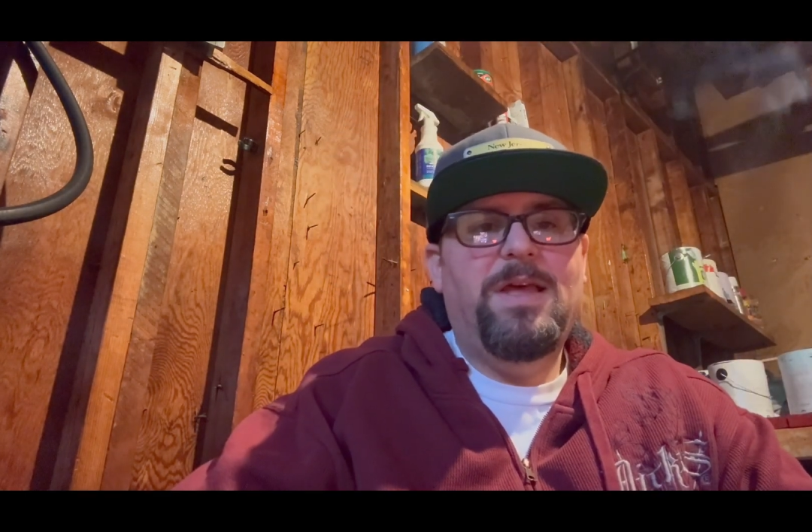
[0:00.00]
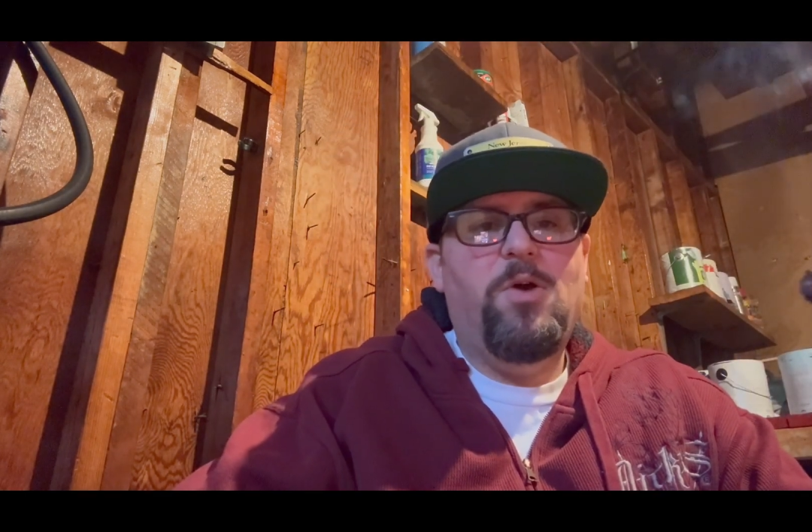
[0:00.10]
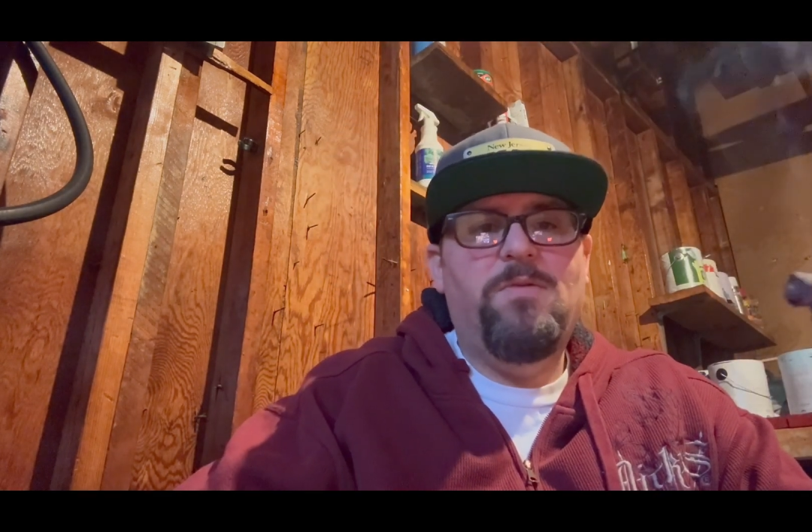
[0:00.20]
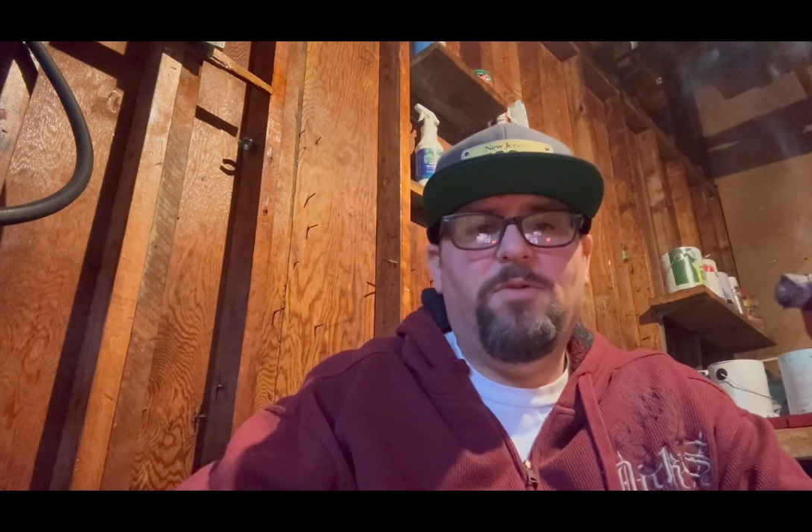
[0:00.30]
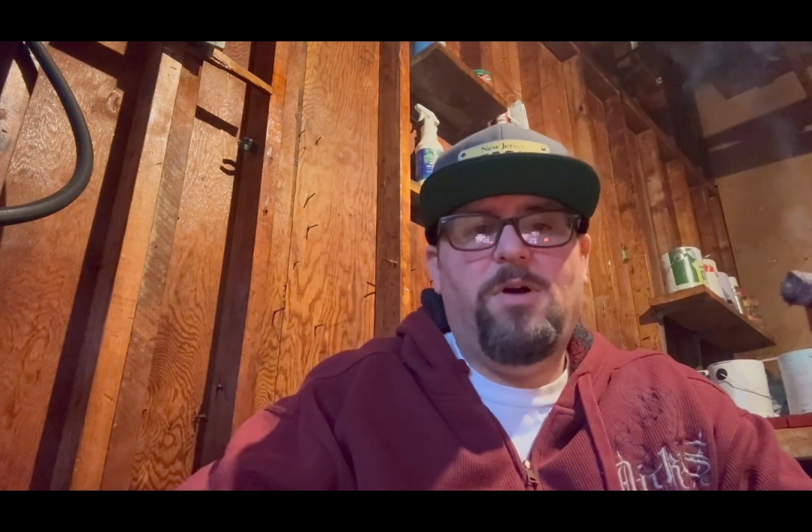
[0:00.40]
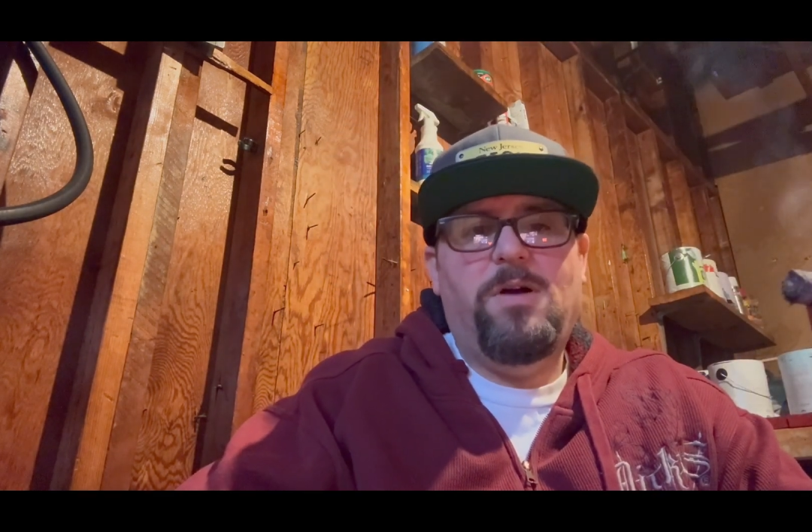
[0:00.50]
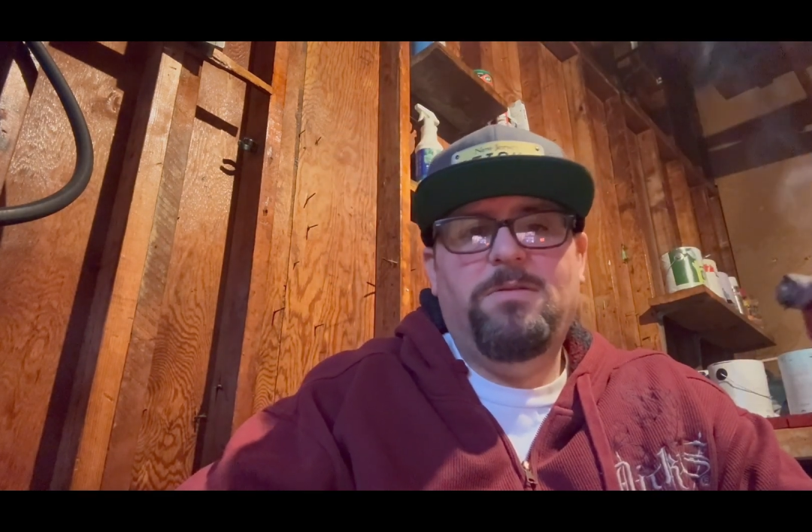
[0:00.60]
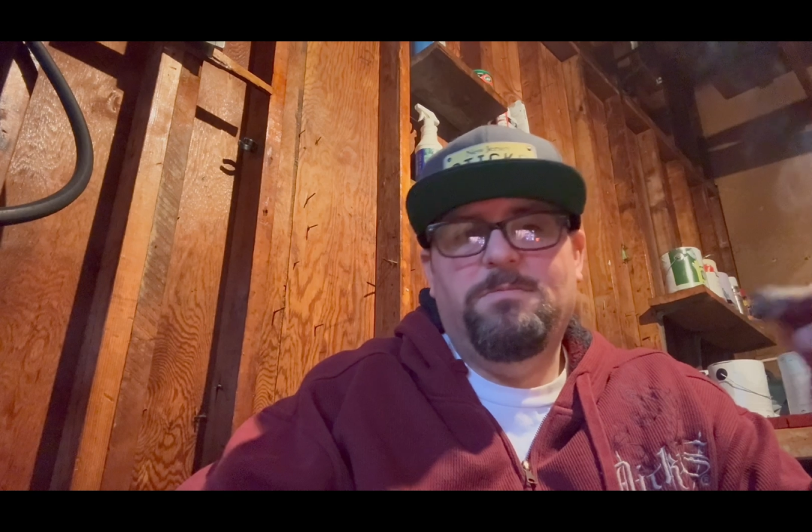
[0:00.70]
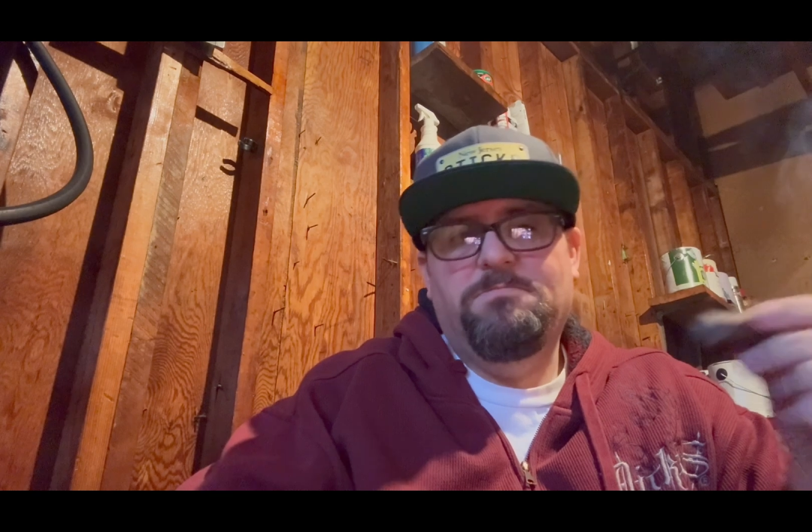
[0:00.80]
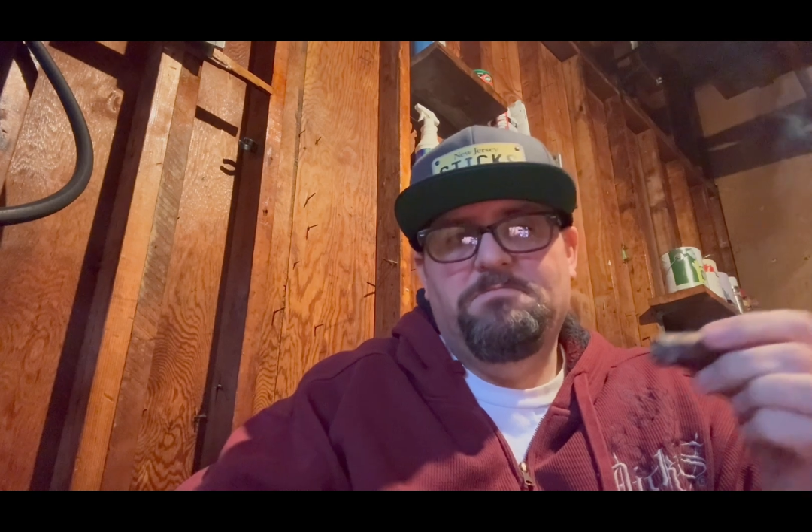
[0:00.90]

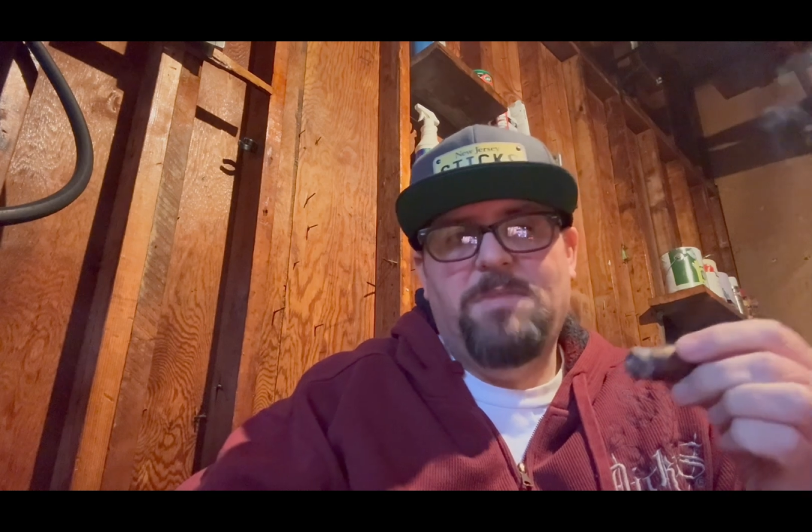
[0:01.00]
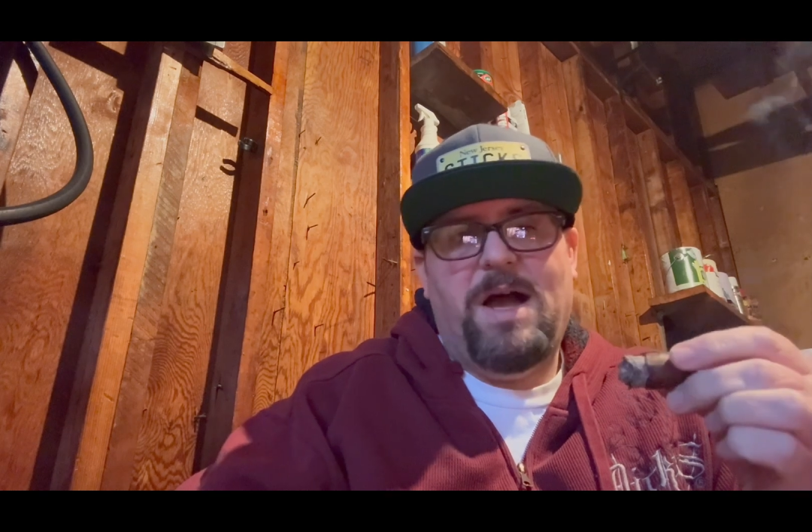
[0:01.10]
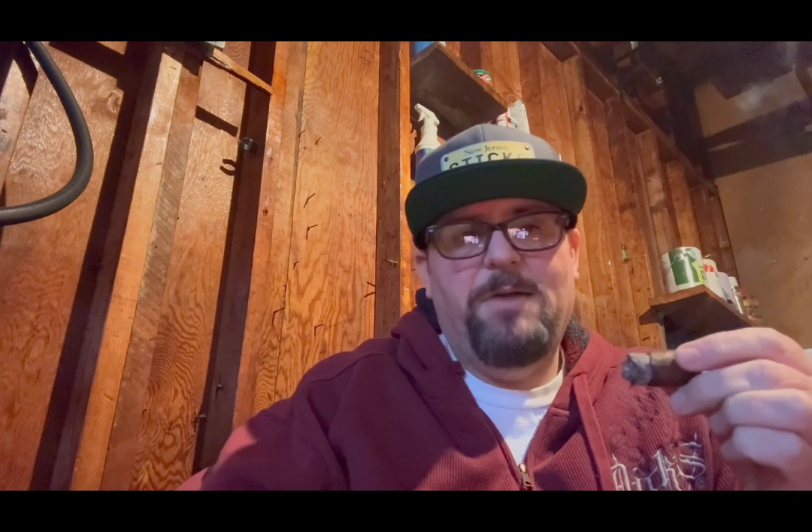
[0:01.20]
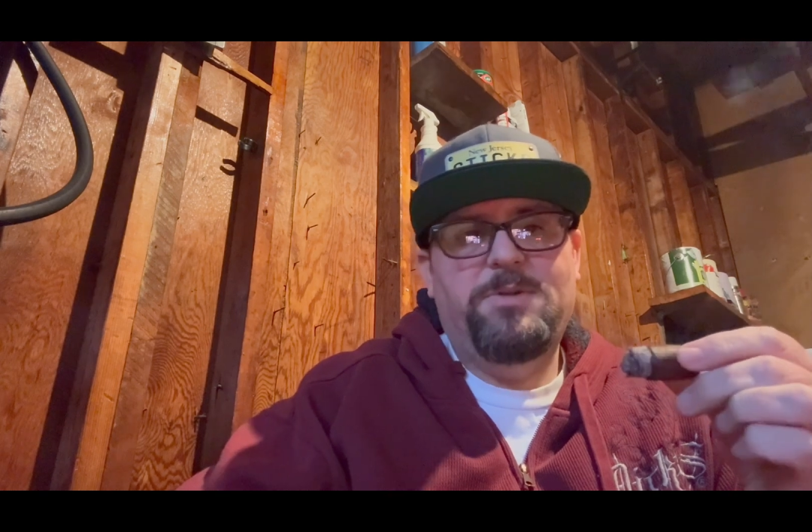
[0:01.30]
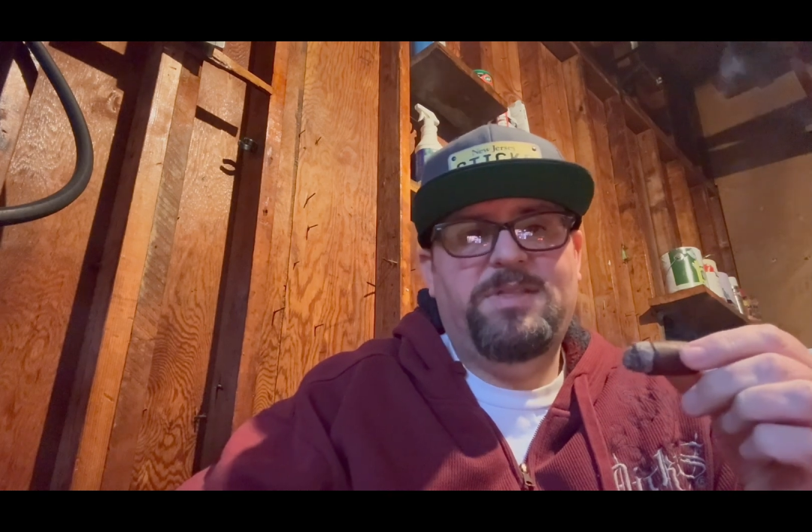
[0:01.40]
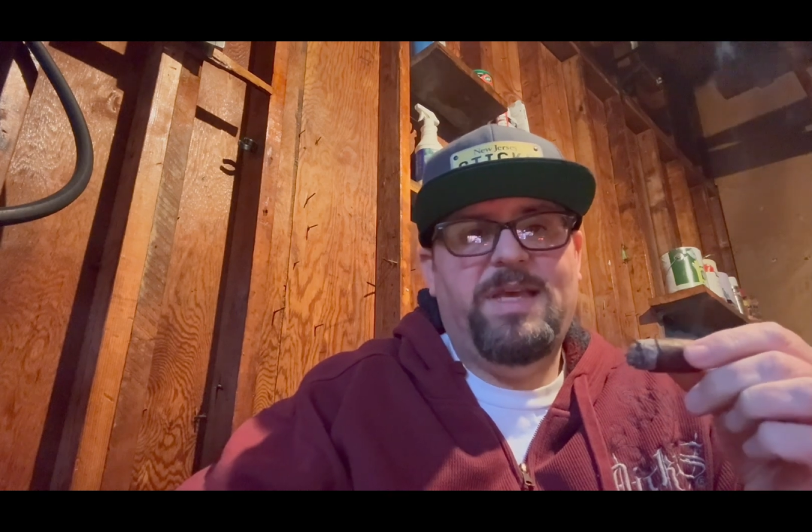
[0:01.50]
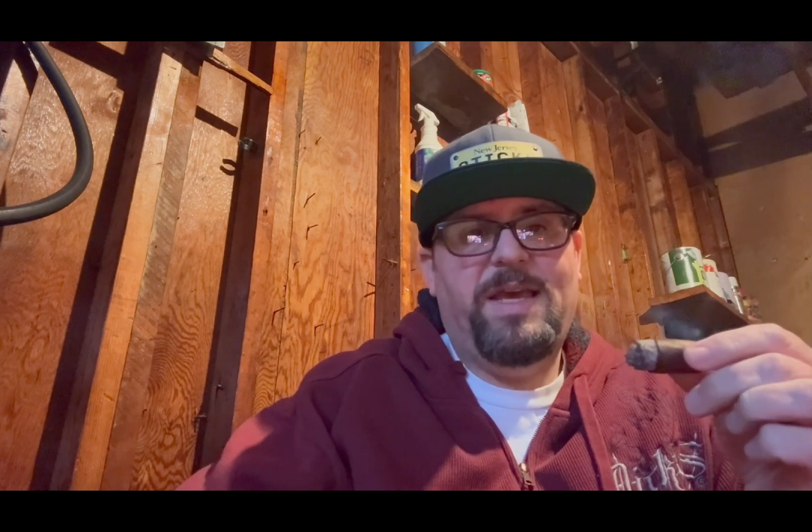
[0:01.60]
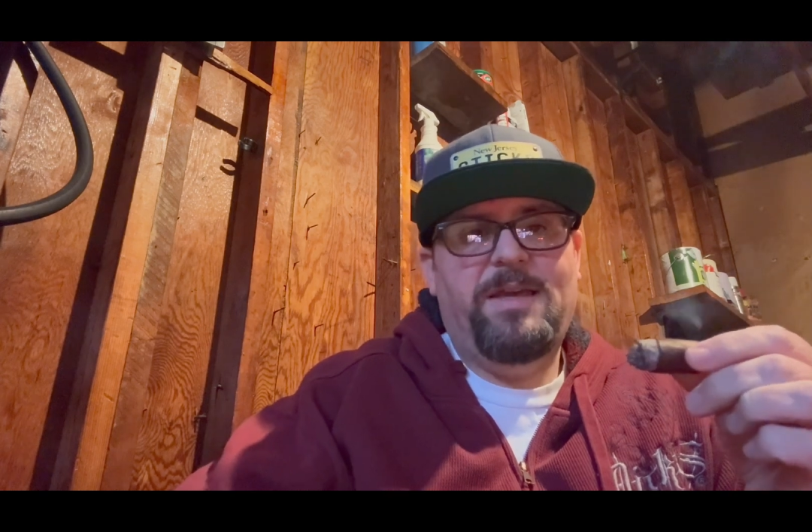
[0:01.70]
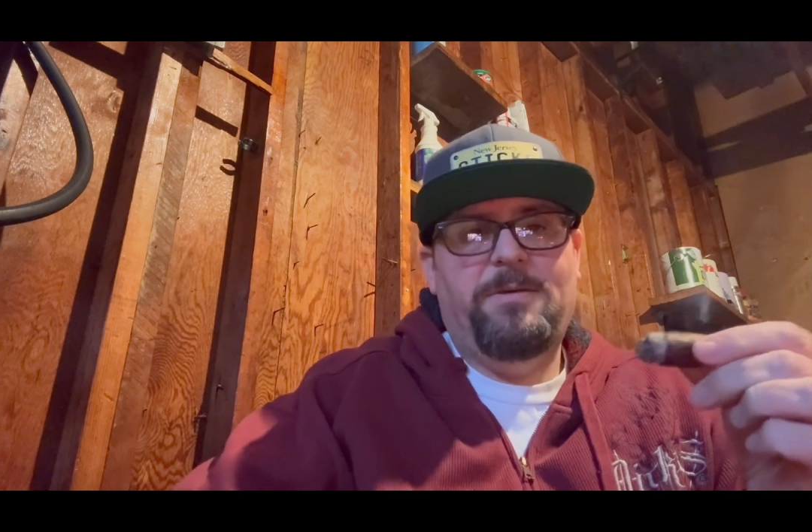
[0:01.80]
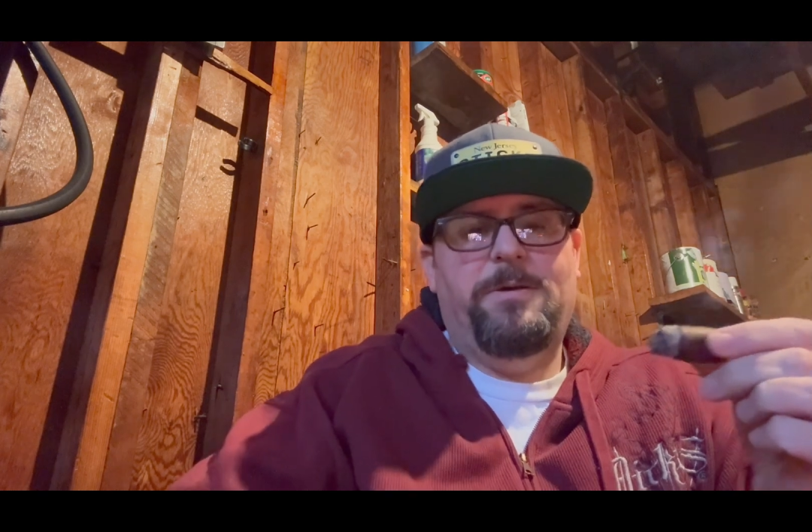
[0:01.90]
overall, I would
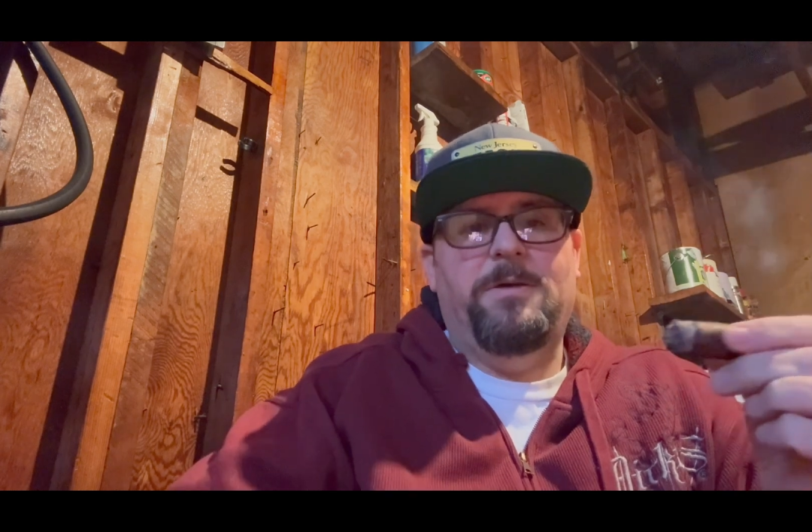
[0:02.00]
say